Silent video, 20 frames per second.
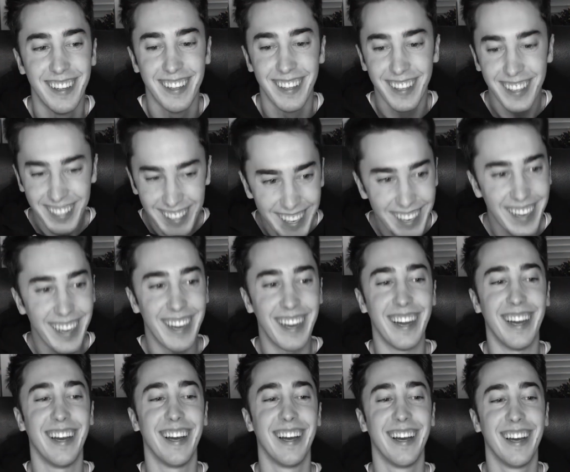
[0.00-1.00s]

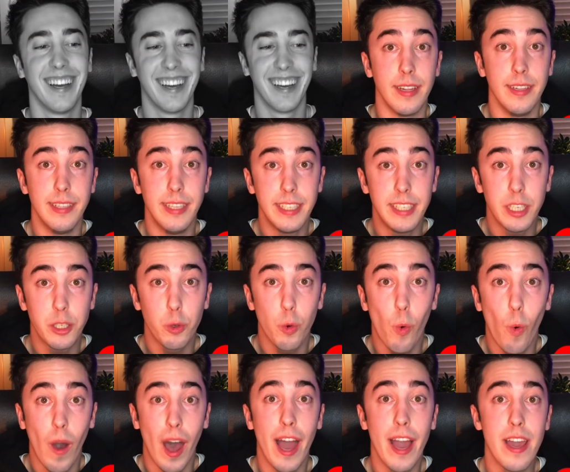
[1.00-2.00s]
Yeah, this is
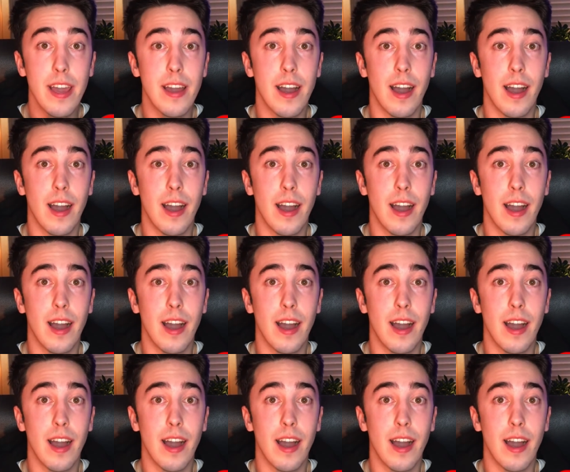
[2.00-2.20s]
why